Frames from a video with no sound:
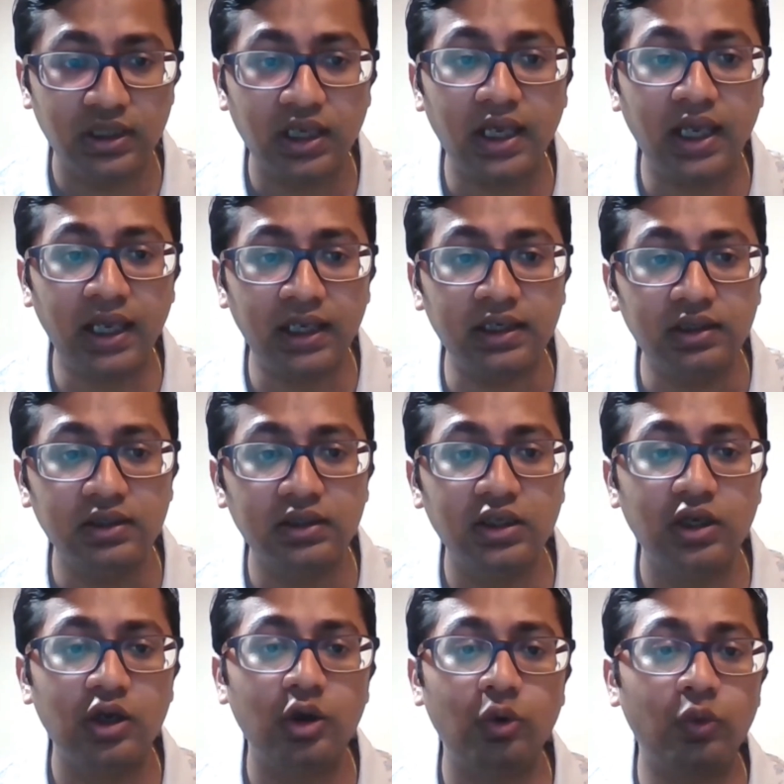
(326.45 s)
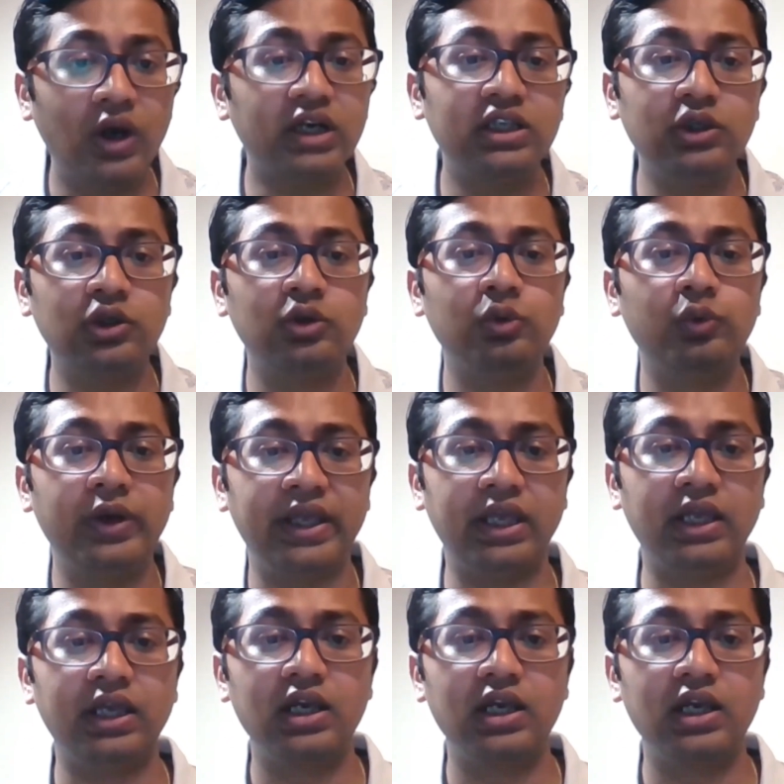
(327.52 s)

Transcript: and work your way